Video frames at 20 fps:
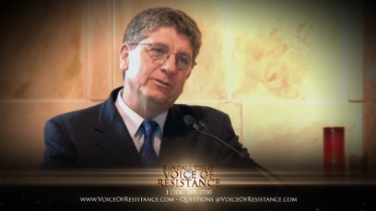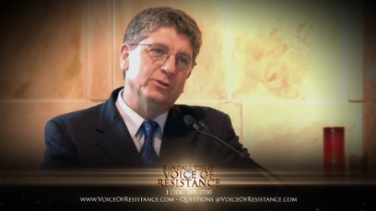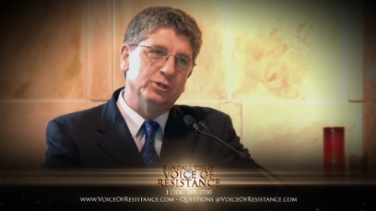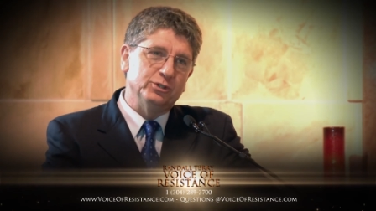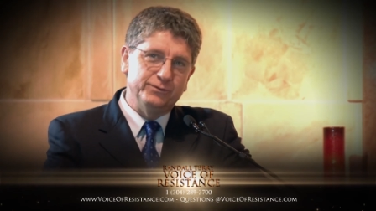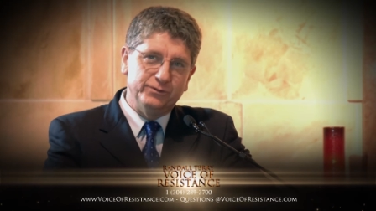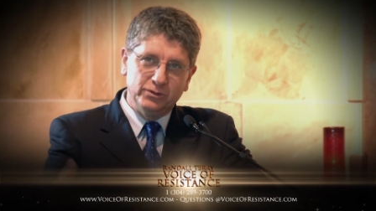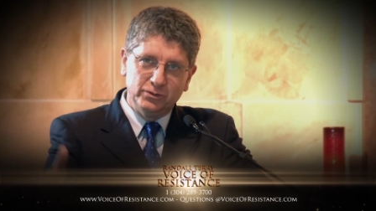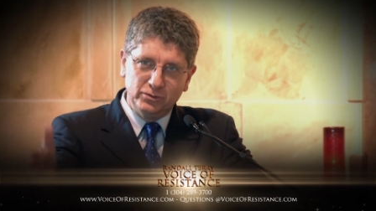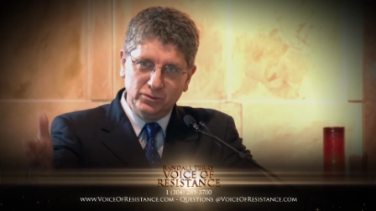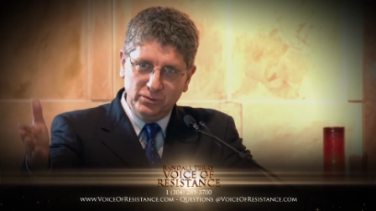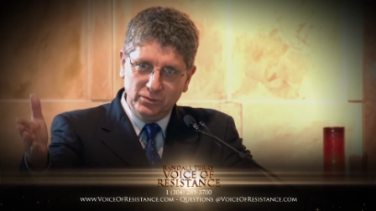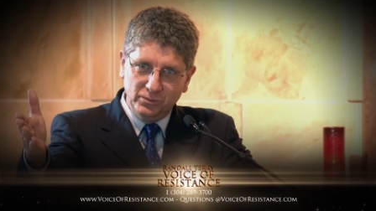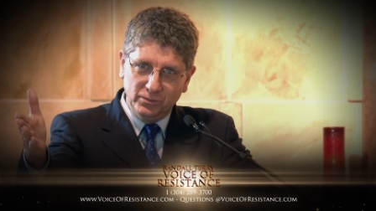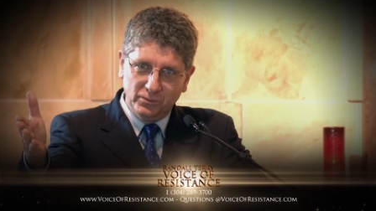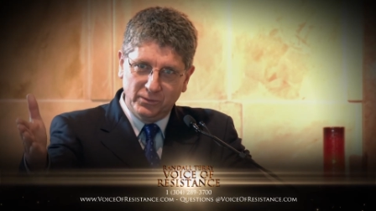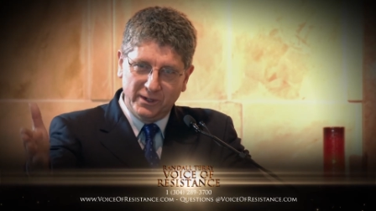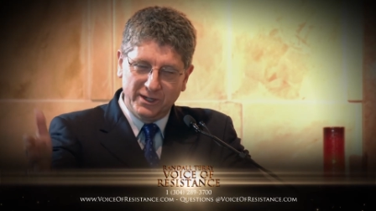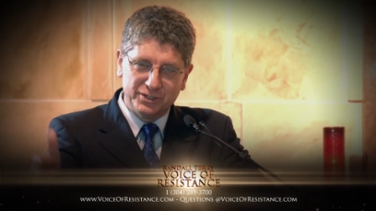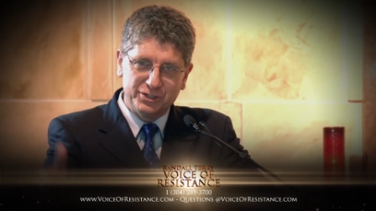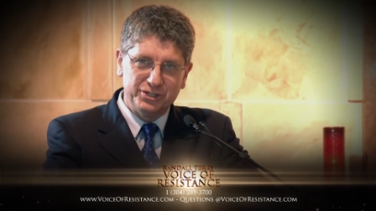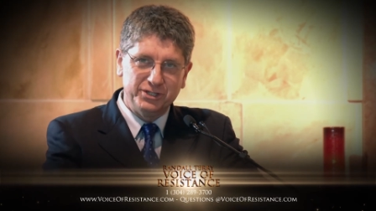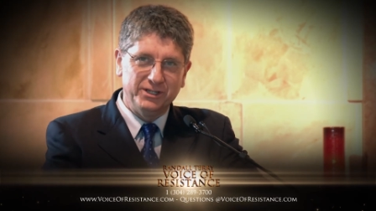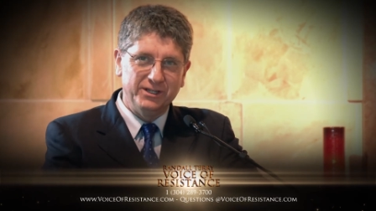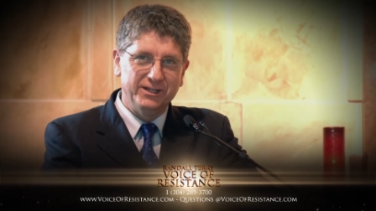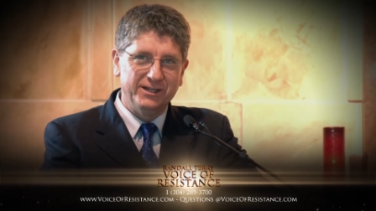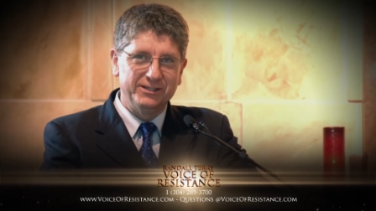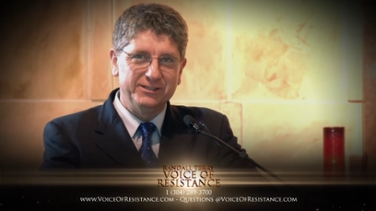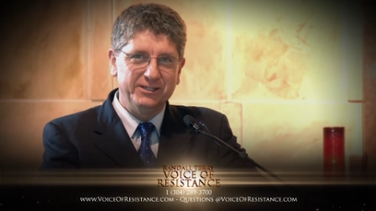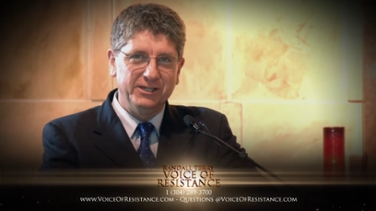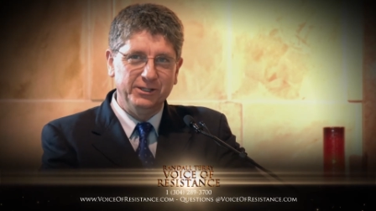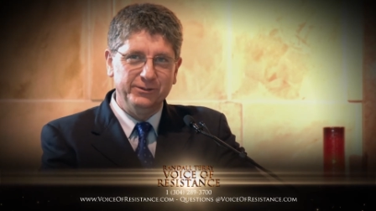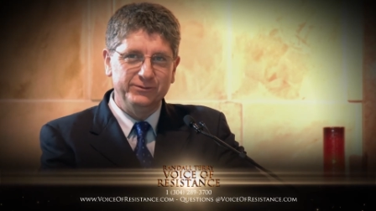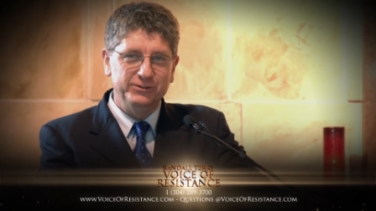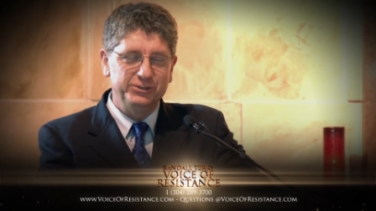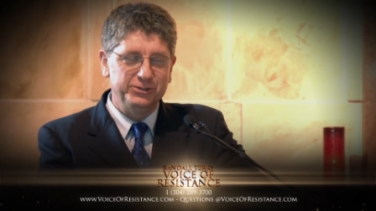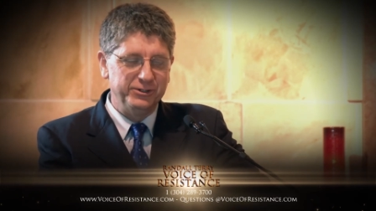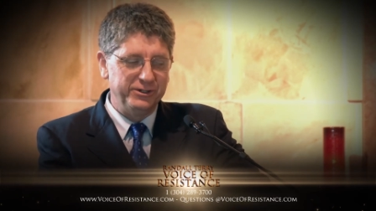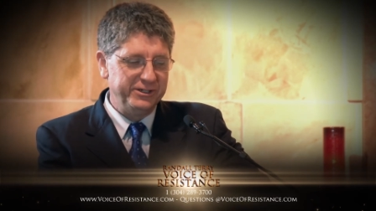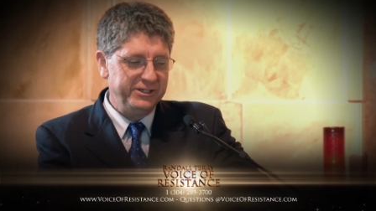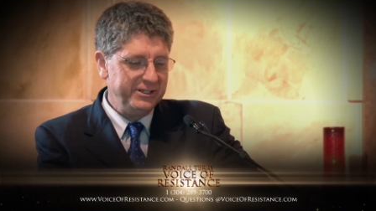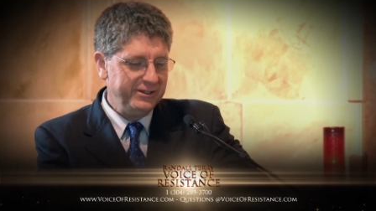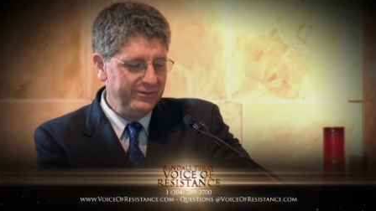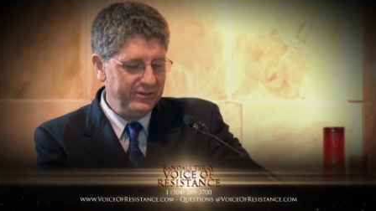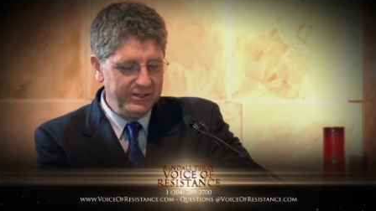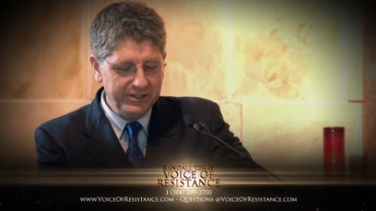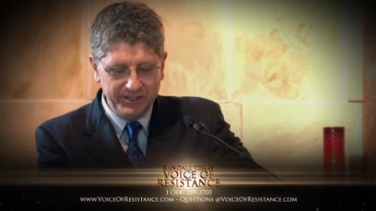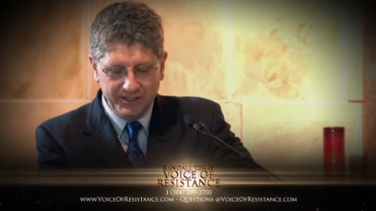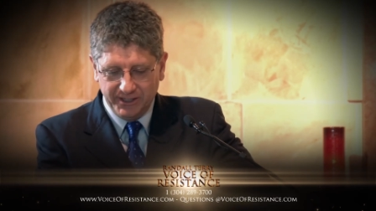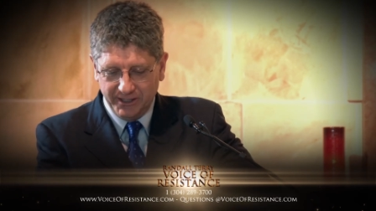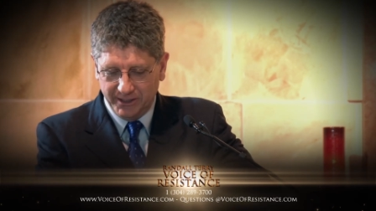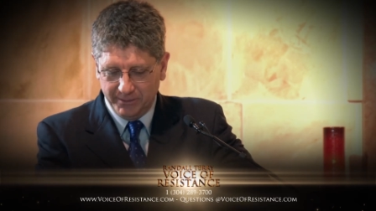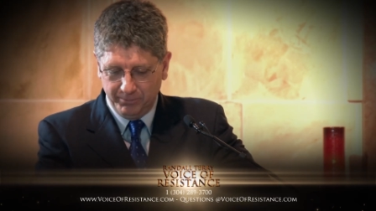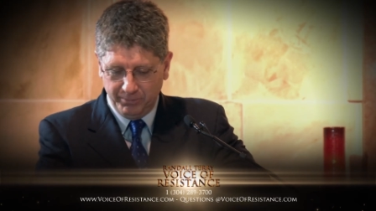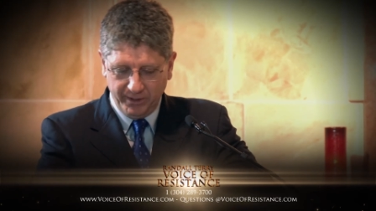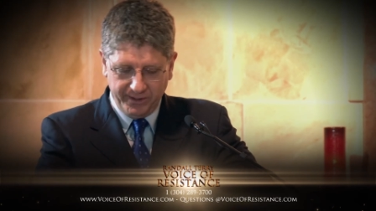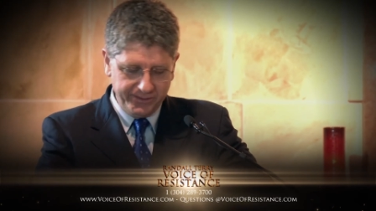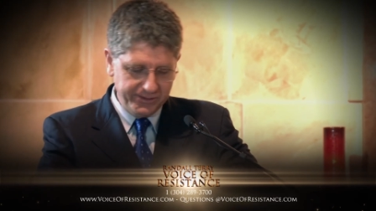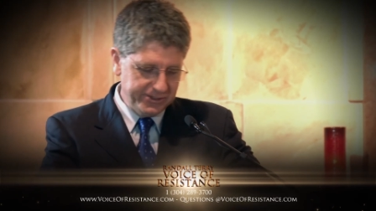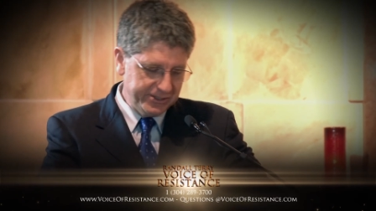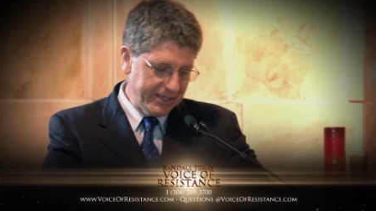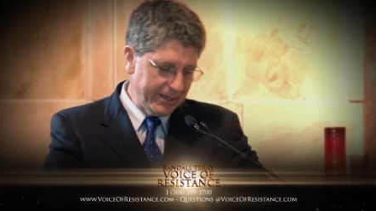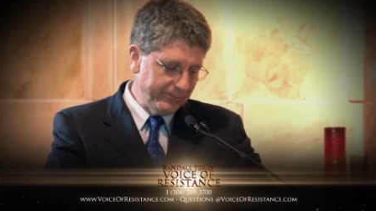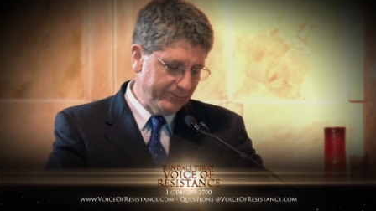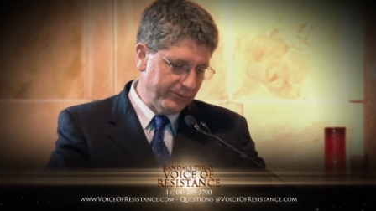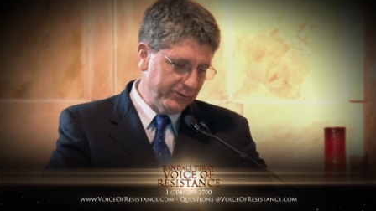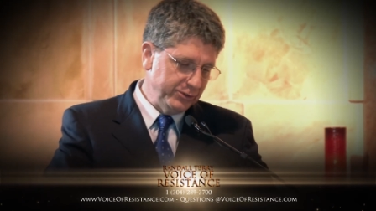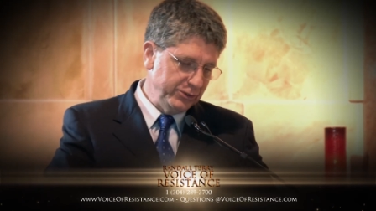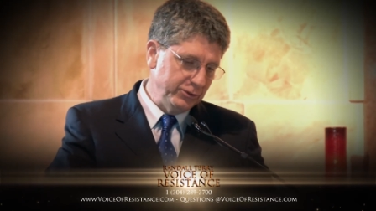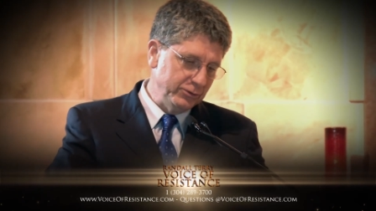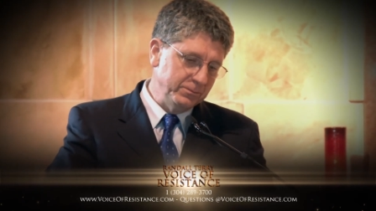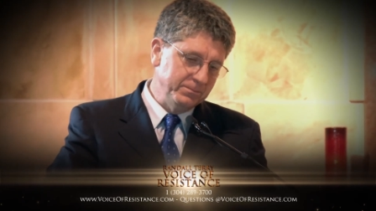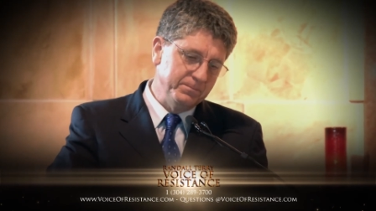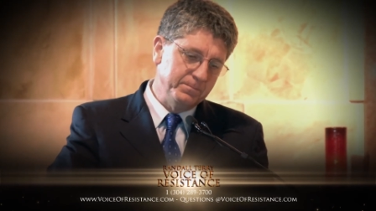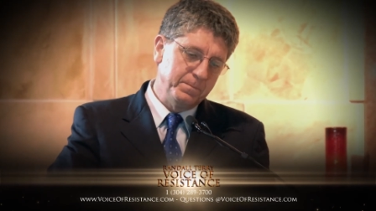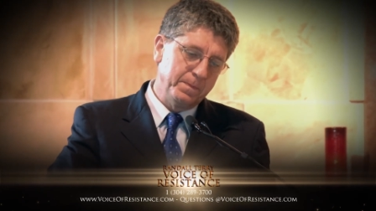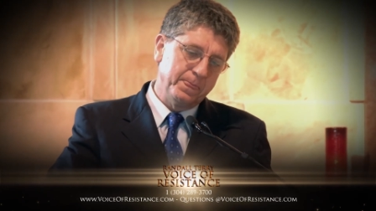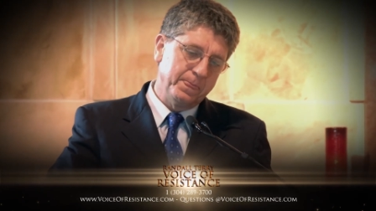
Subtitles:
Those of you watching on television or on DVD, I pray the same for you.